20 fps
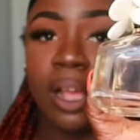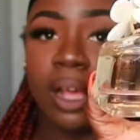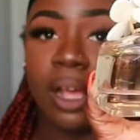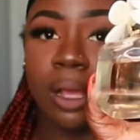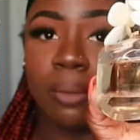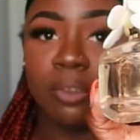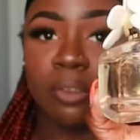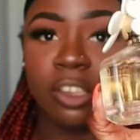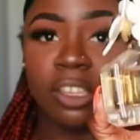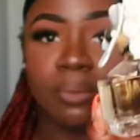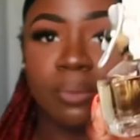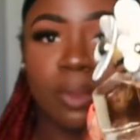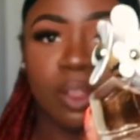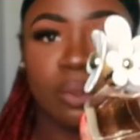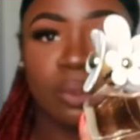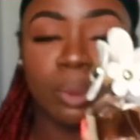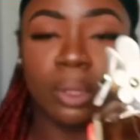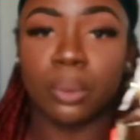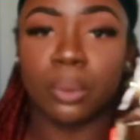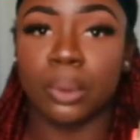um, she
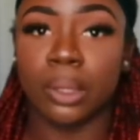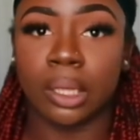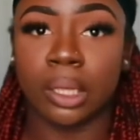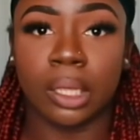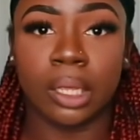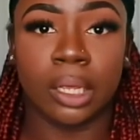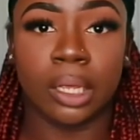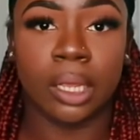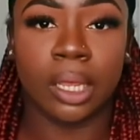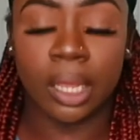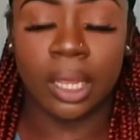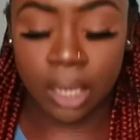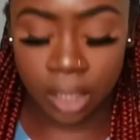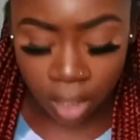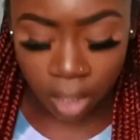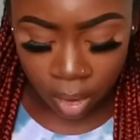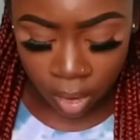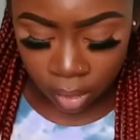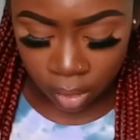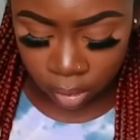smells really really good
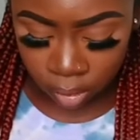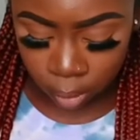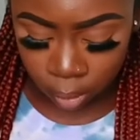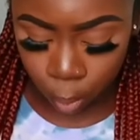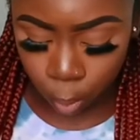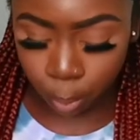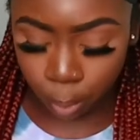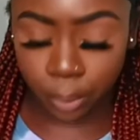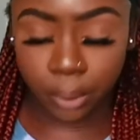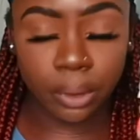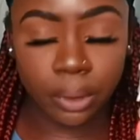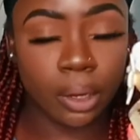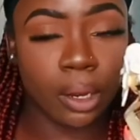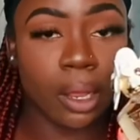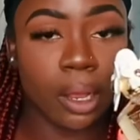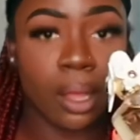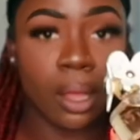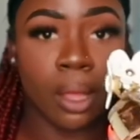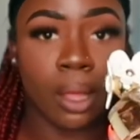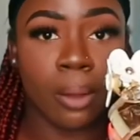super
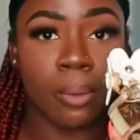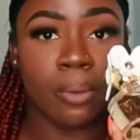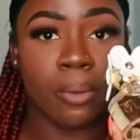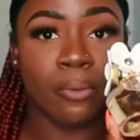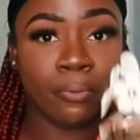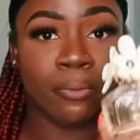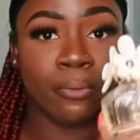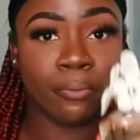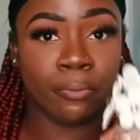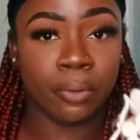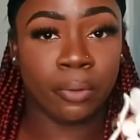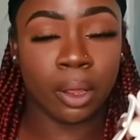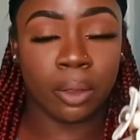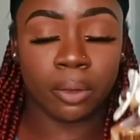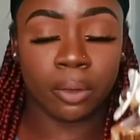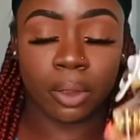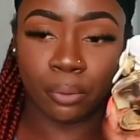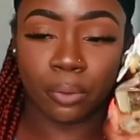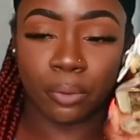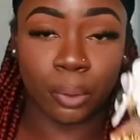um,
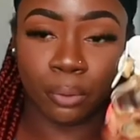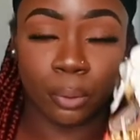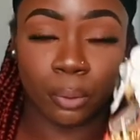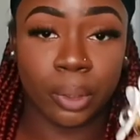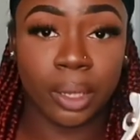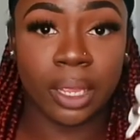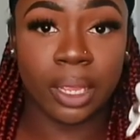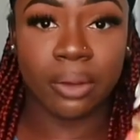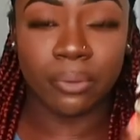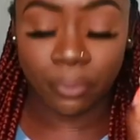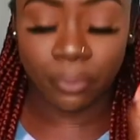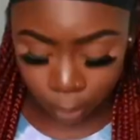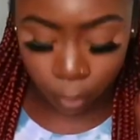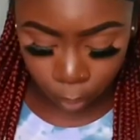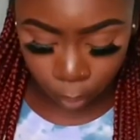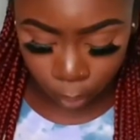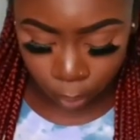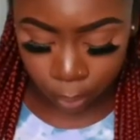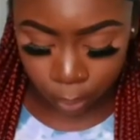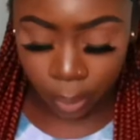fruity and
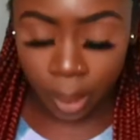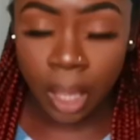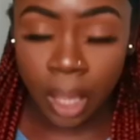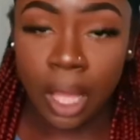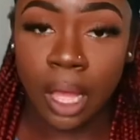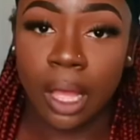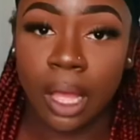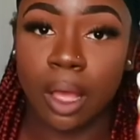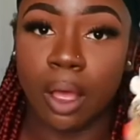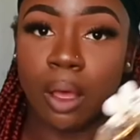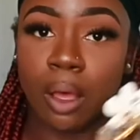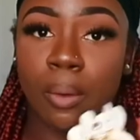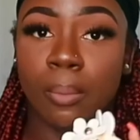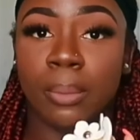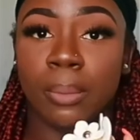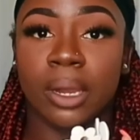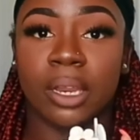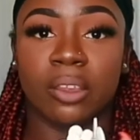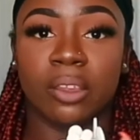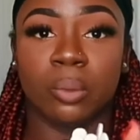floral um,
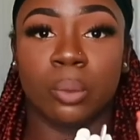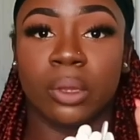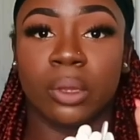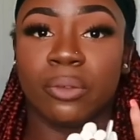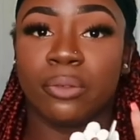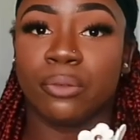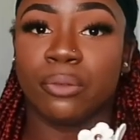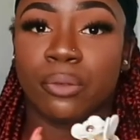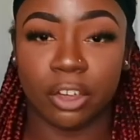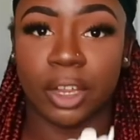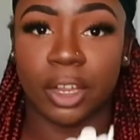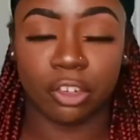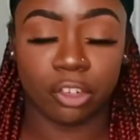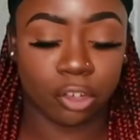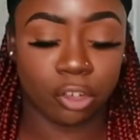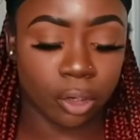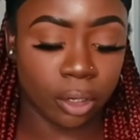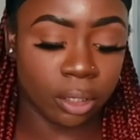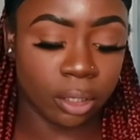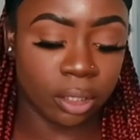but it's really
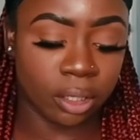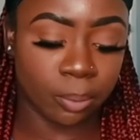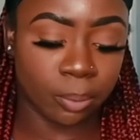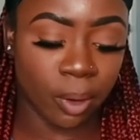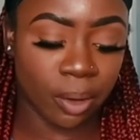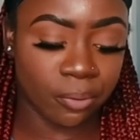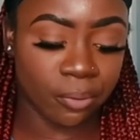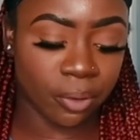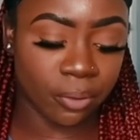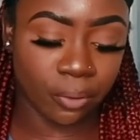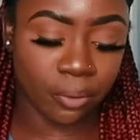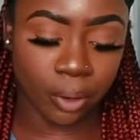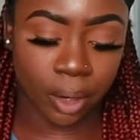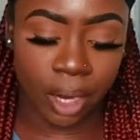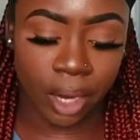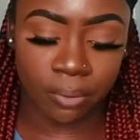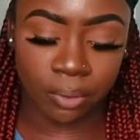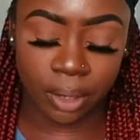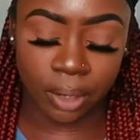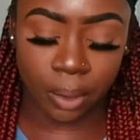fresh it's perfect for
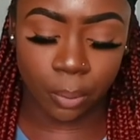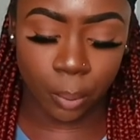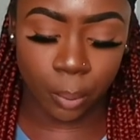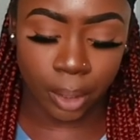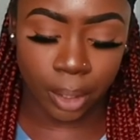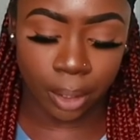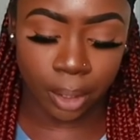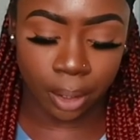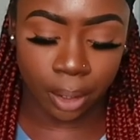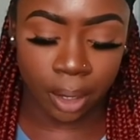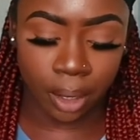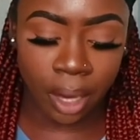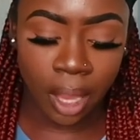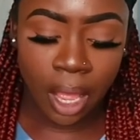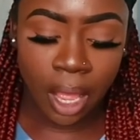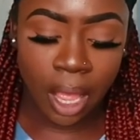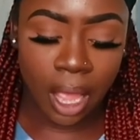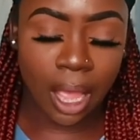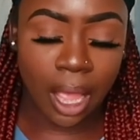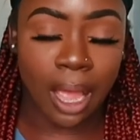everyday wear
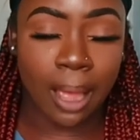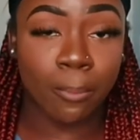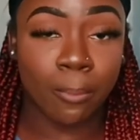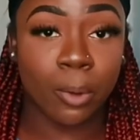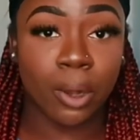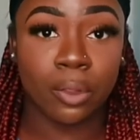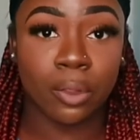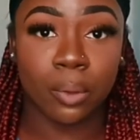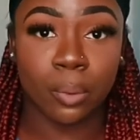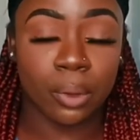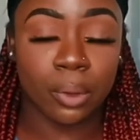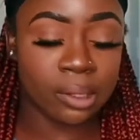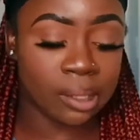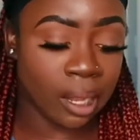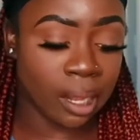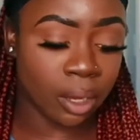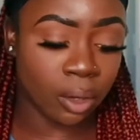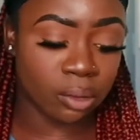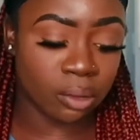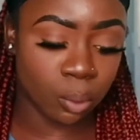i'm one of the ones
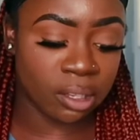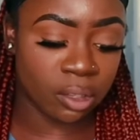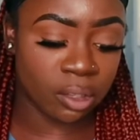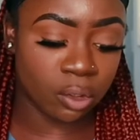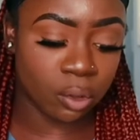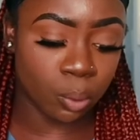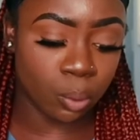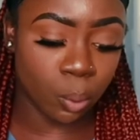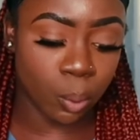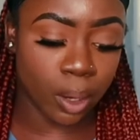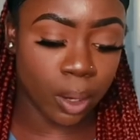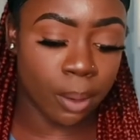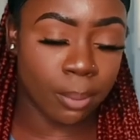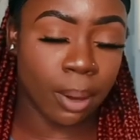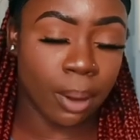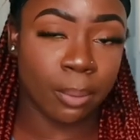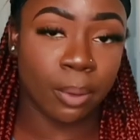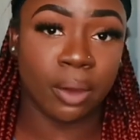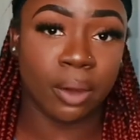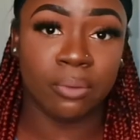i don't tend to wear
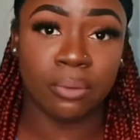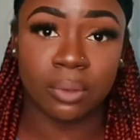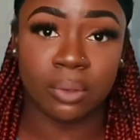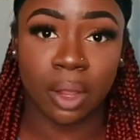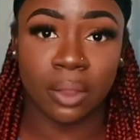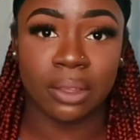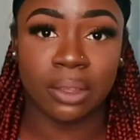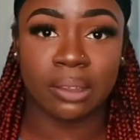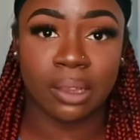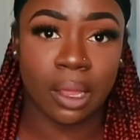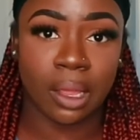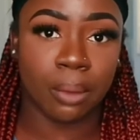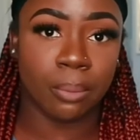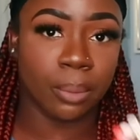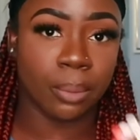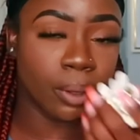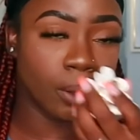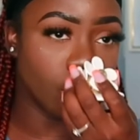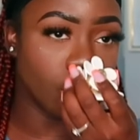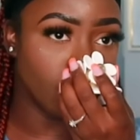my perfumes all the time
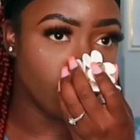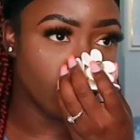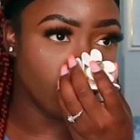but